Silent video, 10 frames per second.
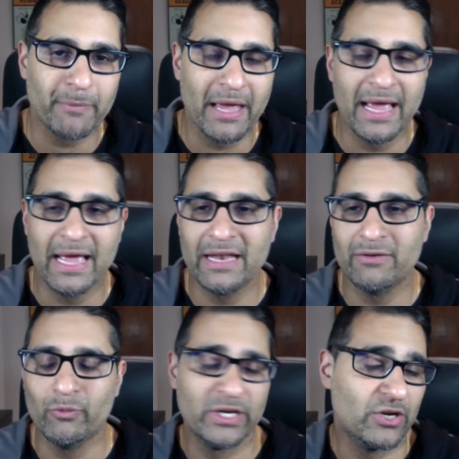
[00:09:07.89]

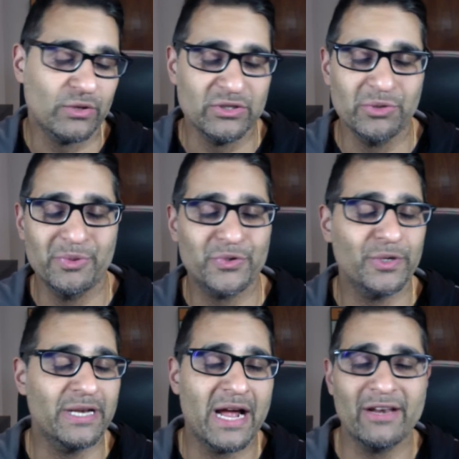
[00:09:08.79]
And we can only do between
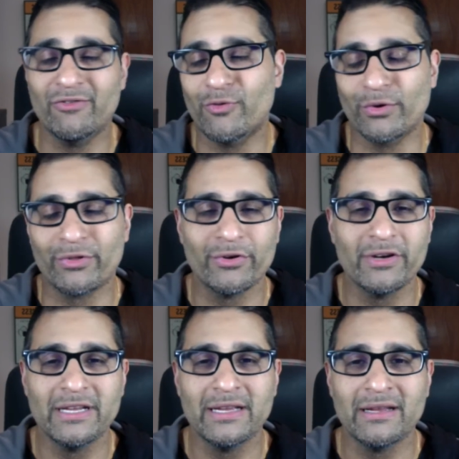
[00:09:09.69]
9 and
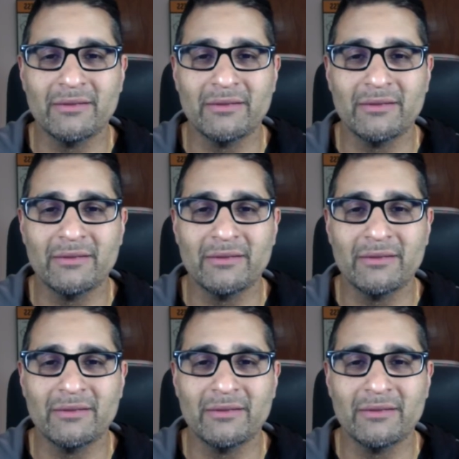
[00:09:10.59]
4:30,